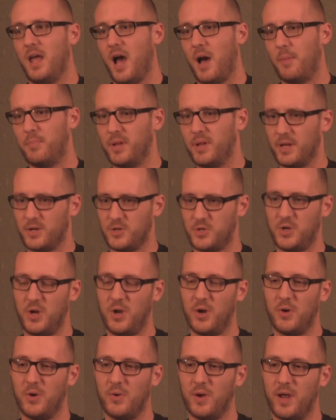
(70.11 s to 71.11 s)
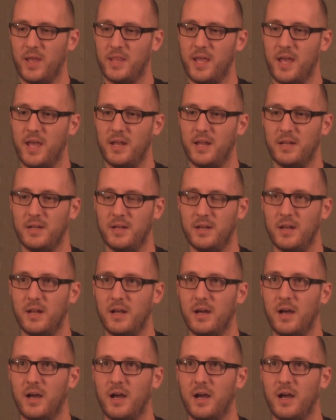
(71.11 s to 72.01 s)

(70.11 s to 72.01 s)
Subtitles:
I'll play a show and then